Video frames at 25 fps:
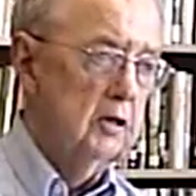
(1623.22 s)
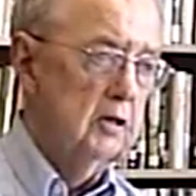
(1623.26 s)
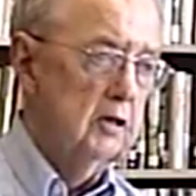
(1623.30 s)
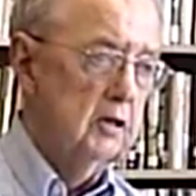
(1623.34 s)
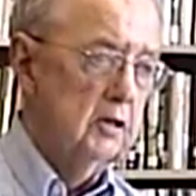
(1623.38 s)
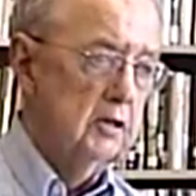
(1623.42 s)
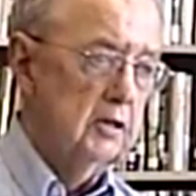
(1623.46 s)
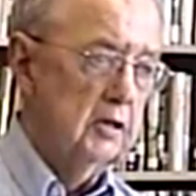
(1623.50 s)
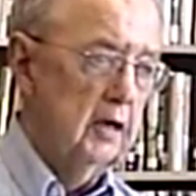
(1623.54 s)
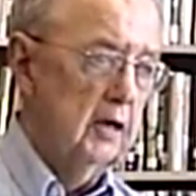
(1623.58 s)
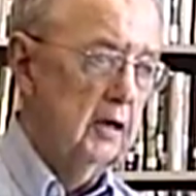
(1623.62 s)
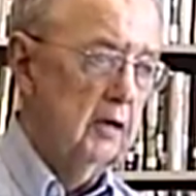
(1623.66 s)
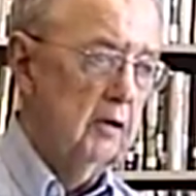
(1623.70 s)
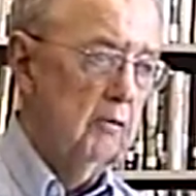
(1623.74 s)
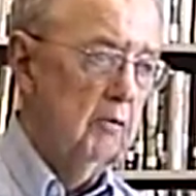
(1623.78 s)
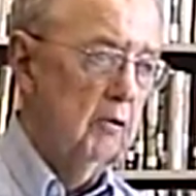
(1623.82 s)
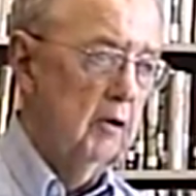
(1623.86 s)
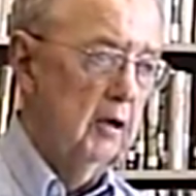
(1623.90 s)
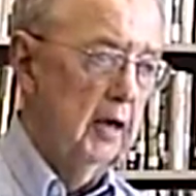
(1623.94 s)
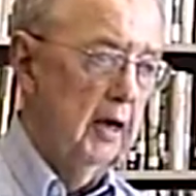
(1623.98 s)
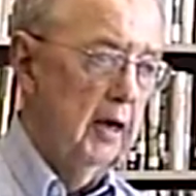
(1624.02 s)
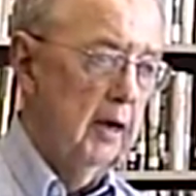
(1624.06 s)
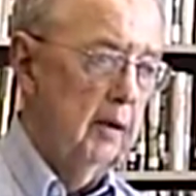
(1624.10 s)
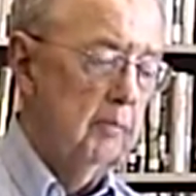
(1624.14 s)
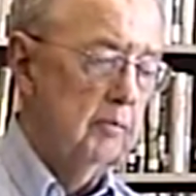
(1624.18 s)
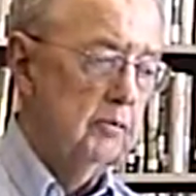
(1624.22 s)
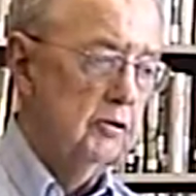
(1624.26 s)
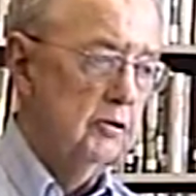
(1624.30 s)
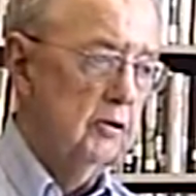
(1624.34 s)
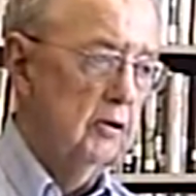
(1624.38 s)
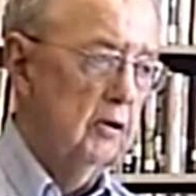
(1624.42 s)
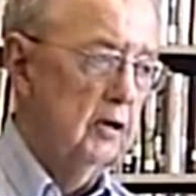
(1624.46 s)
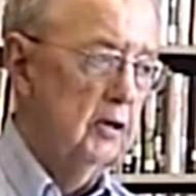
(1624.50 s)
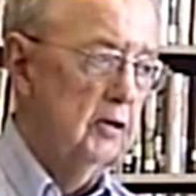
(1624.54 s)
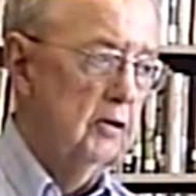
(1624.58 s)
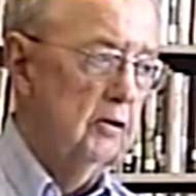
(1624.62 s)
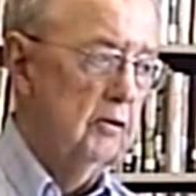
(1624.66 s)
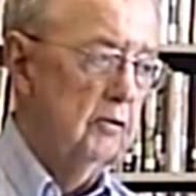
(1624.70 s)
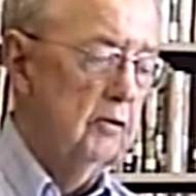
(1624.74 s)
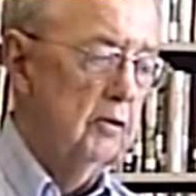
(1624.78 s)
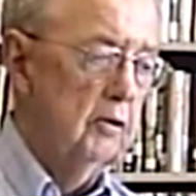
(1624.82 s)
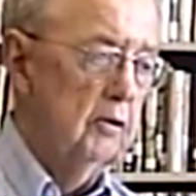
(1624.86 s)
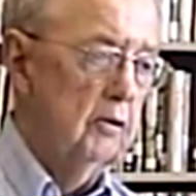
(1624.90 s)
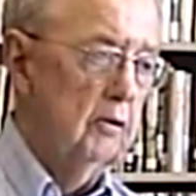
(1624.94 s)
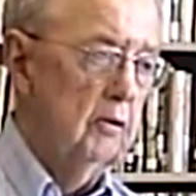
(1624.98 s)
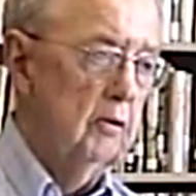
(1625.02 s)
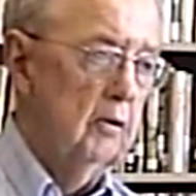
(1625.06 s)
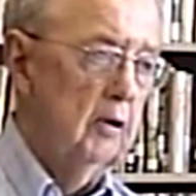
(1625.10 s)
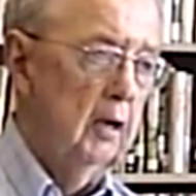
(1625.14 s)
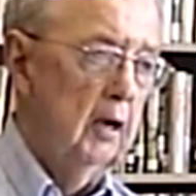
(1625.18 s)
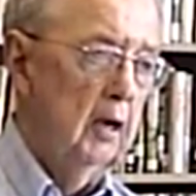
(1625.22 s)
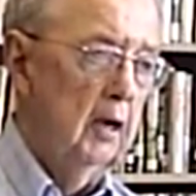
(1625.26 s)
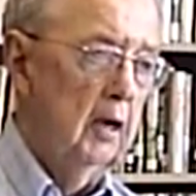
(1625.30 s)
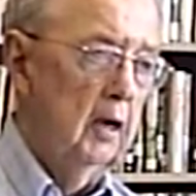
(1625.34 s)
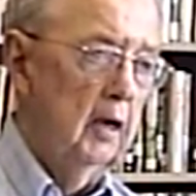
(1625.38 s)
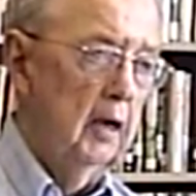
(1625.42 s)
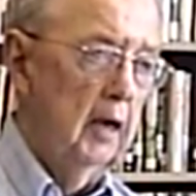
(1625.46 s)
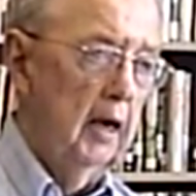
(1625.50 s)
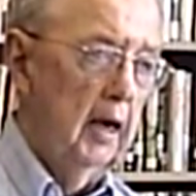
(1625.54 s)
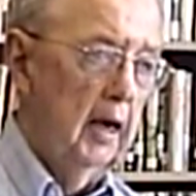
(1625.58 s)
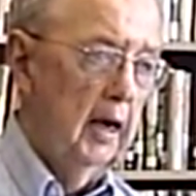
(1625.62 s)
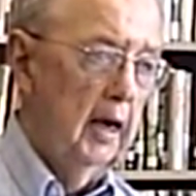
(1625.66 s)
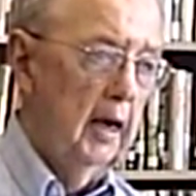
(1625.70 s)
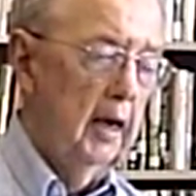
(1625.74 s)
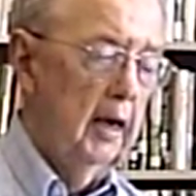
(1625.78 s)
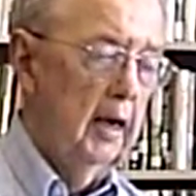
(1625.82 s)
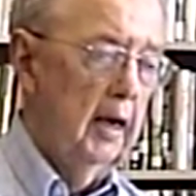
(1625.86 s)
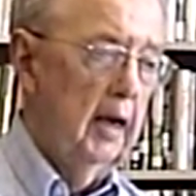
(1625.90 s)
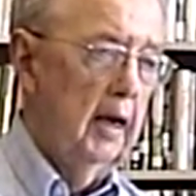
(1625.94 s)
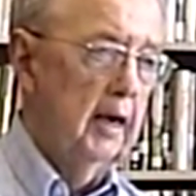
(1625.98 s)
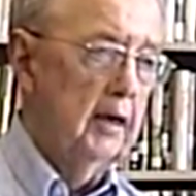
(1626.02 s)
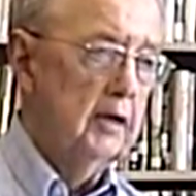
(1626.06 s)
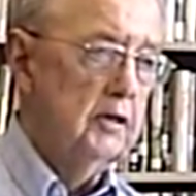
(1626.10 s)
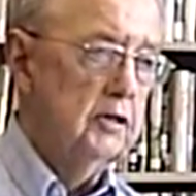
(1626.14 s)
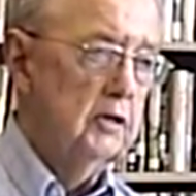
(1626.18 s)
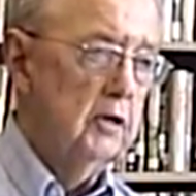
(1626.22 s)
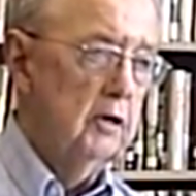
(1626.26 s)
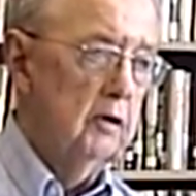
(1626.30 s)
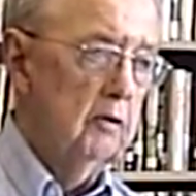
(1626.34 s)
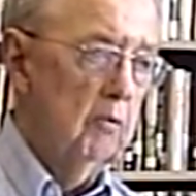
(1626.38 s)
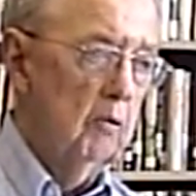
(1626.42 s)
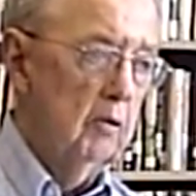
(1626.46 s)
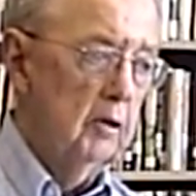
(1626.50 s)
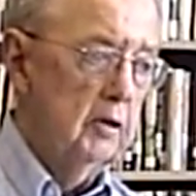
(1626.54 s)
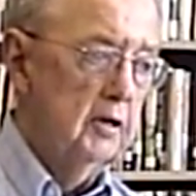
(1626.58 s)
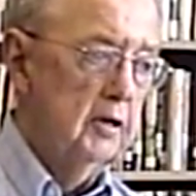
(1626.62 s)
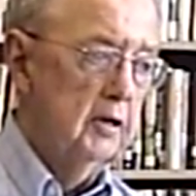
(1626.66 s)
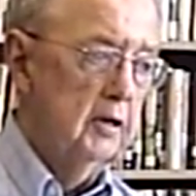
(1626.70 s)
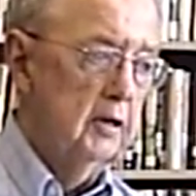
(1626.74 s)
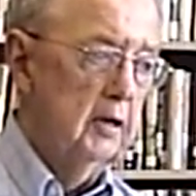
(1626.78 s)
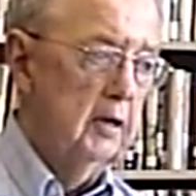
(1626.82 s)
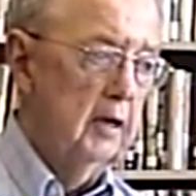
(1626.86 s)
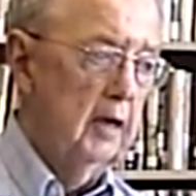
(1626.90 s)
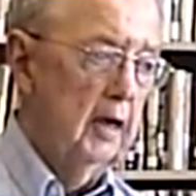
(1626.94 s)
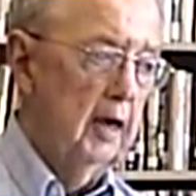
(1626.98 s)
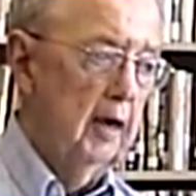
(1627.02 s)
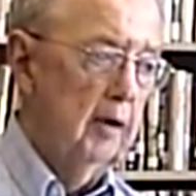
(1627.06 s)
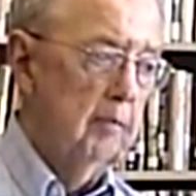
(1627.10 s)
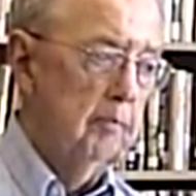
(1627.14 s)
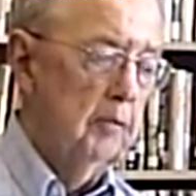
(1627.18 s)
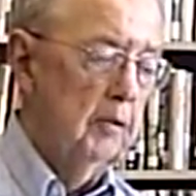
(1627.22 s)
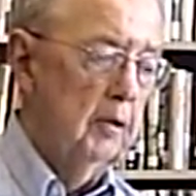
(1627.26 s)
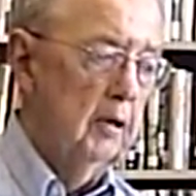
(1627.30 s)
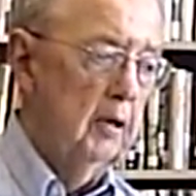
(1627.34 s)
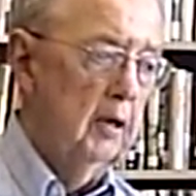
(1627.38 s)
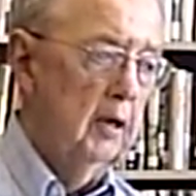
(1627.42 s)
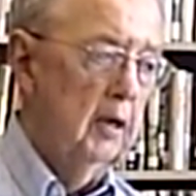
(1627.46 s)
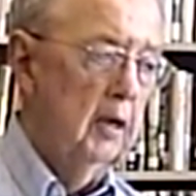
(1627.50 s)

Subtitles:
on exactly what happened, so I don't know actually what did happen.